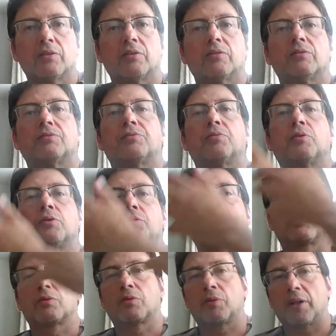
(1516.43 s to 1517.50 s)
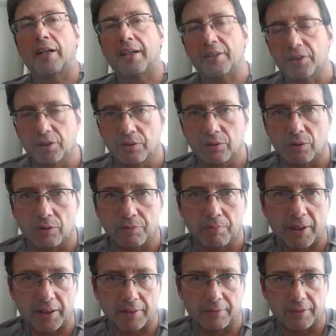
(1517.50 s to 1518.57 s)
for the collection of
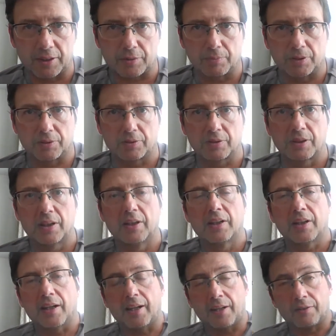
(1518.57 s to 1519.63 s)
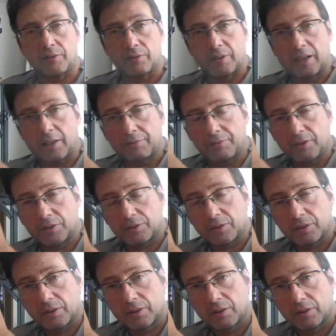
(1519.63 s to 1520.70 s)
my investments. And you have this
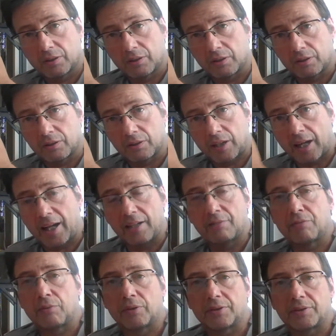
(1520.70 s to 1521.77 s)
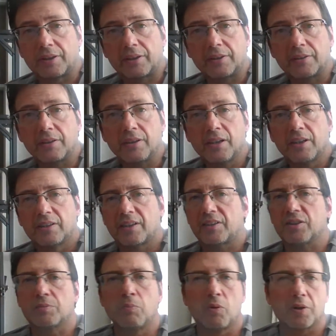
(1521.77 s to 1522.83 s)
high volatility. That
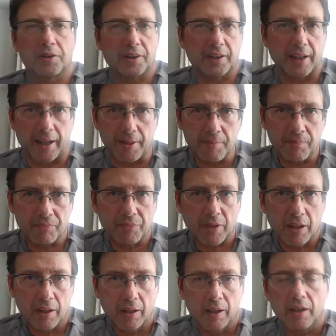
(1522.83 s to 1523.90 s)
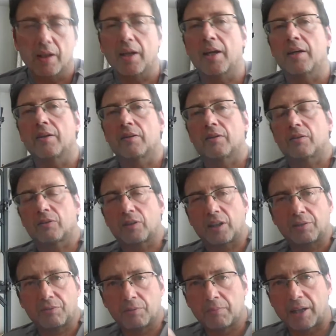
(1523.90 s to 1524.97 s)
is more the game. And
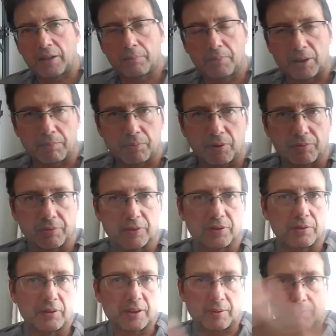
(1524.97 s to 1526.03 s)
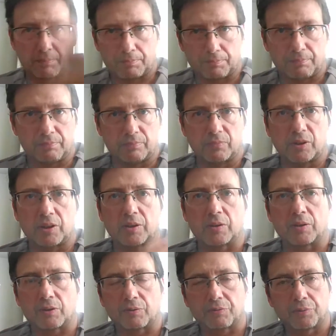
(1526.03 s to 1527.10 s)
if you make a big profit, you can
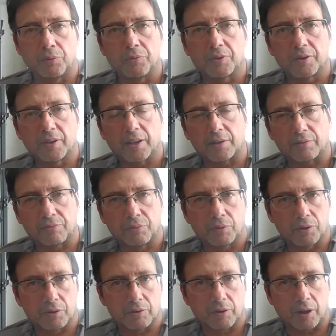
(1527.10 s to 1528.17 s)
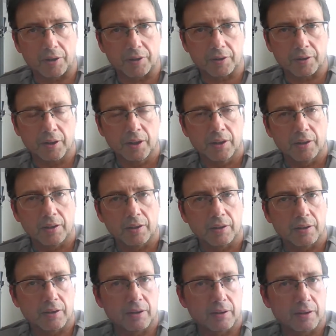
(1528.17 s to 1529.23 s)
fund that for your other,
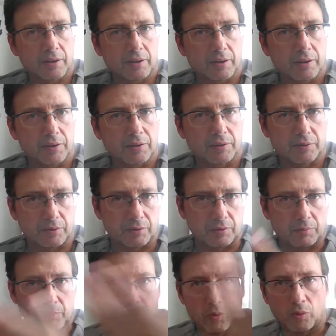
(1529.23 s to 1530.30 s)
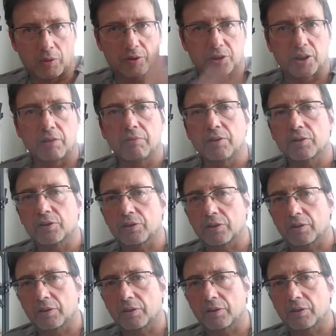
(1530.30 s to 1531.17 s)
the more serious